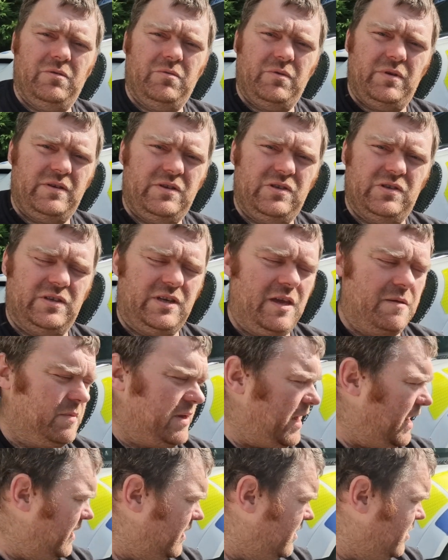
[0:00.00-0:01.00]
we just keep
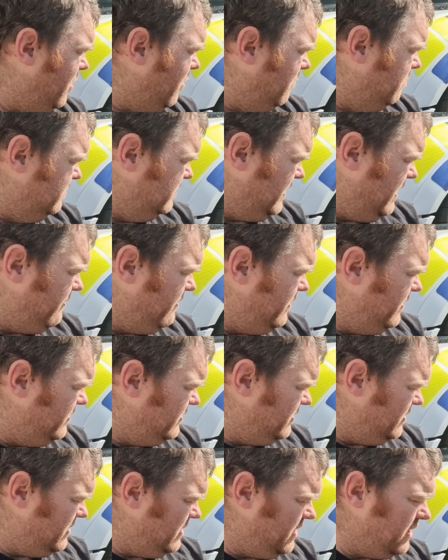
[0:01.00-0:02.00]
getting comms
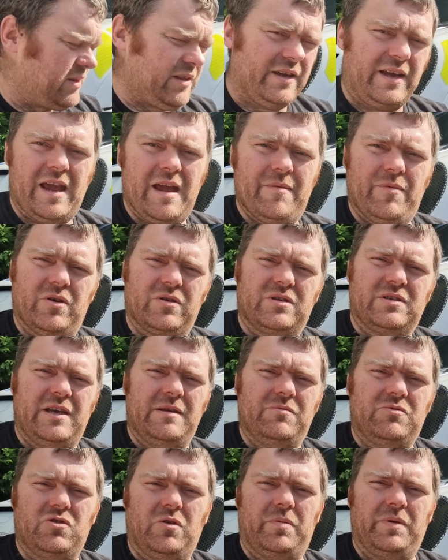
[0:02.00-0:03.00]
errors, and the gearbox
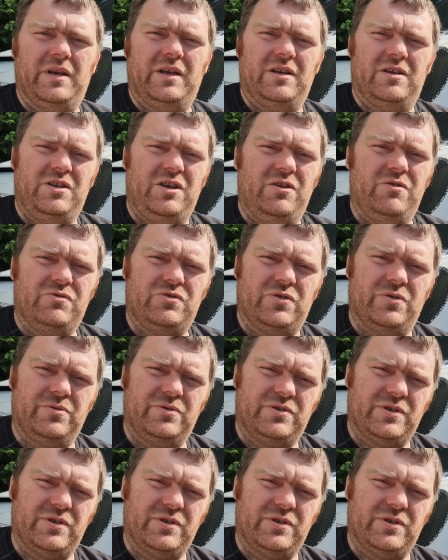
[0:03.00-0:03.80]
keeps dropping in the neutral.